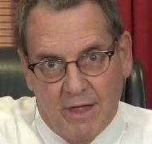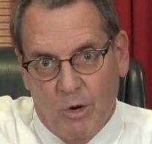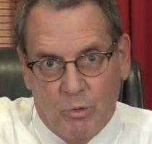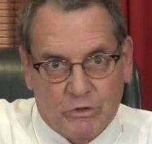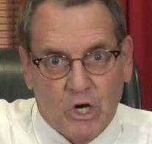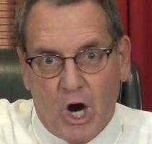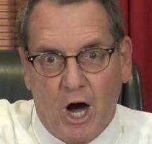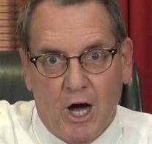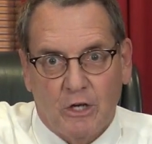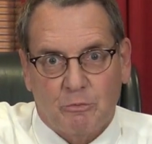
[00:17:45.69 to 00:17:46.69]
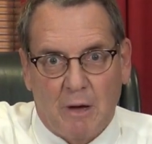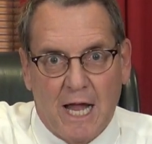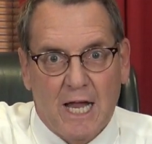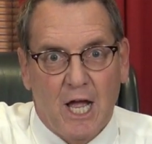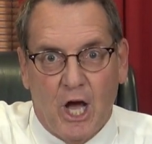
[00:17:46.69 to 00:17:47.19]
it was caused
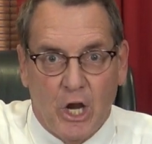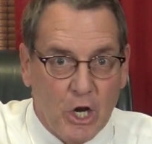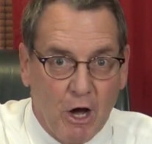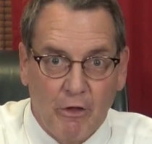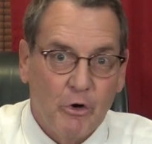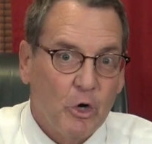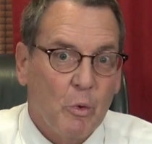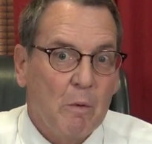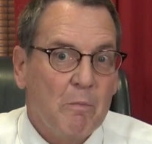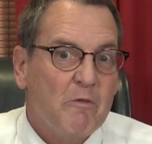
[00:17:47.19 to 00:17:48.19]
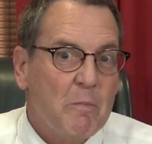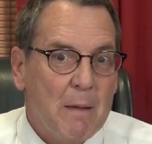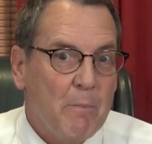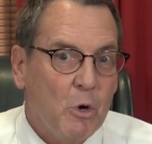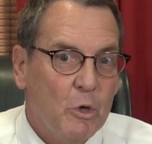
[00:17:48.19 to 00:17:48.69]
by another group of
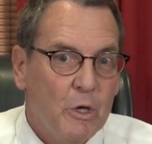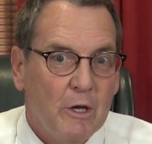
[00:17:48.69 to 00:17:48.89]
people?